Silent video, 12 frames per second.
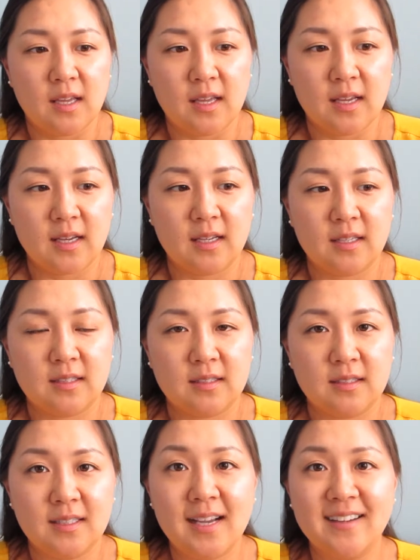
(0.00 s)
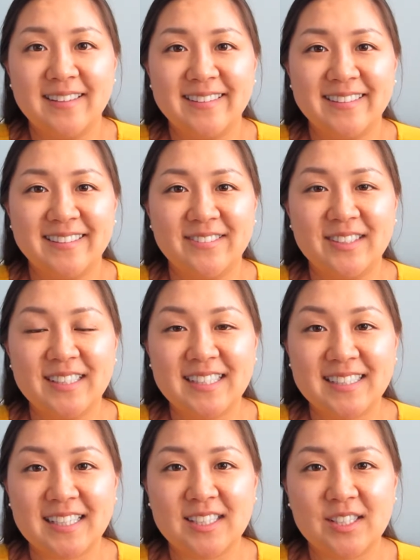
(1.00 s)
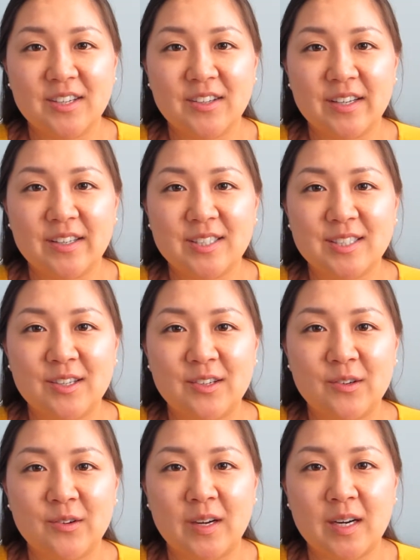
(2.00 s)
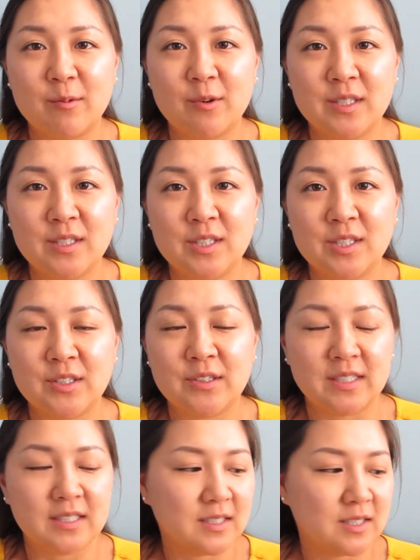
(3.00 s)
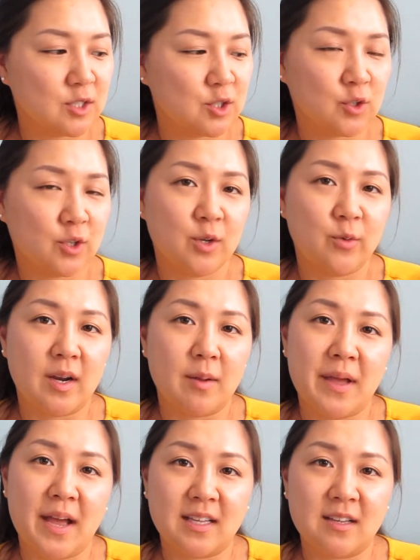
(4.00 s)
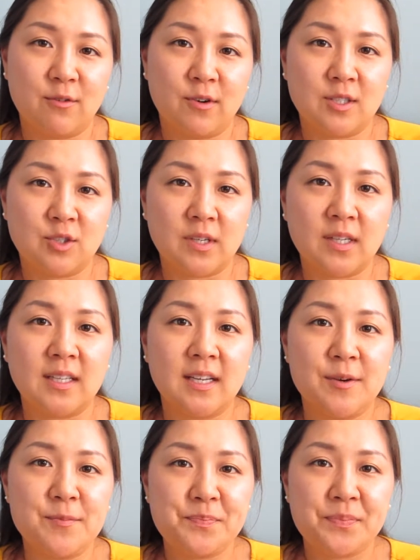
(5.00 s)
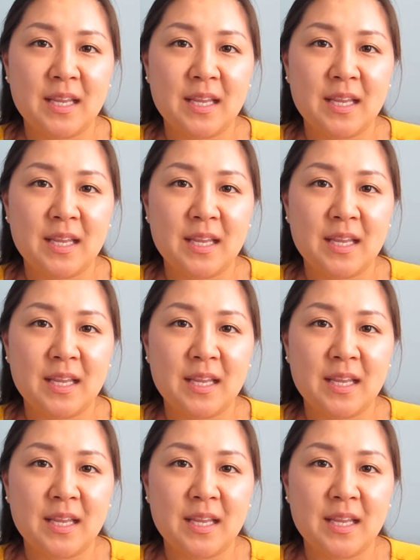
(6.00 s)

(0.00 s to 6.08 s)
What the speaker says: And yeah, really excited to go there. So what I'm going to do is show you what I'm packing for Australia.